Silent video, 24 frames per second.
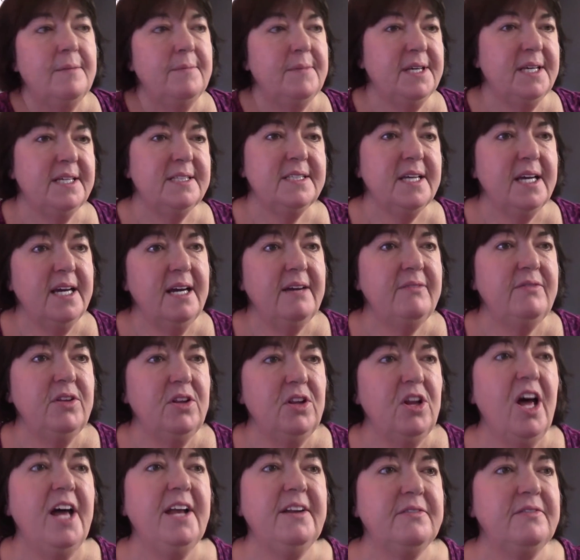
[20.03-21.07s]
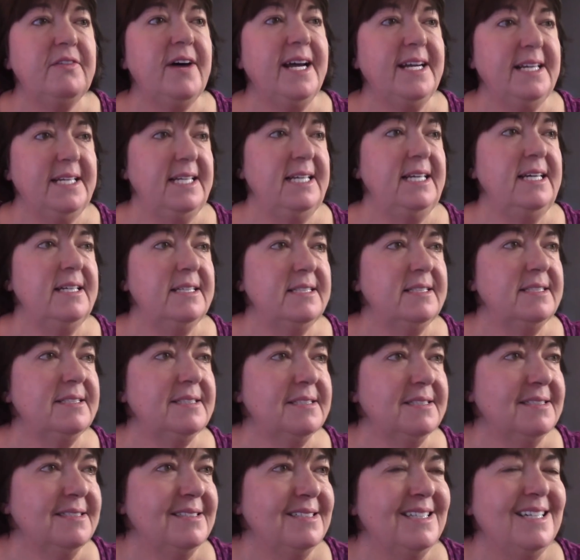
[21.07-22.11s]
because I have a lot of
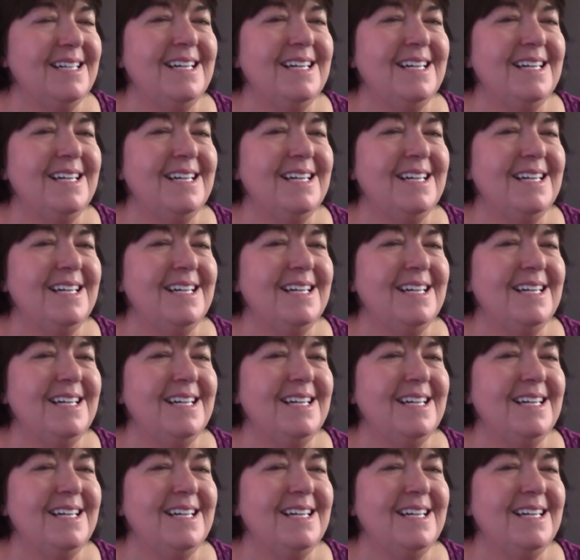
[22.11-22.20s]
ideas.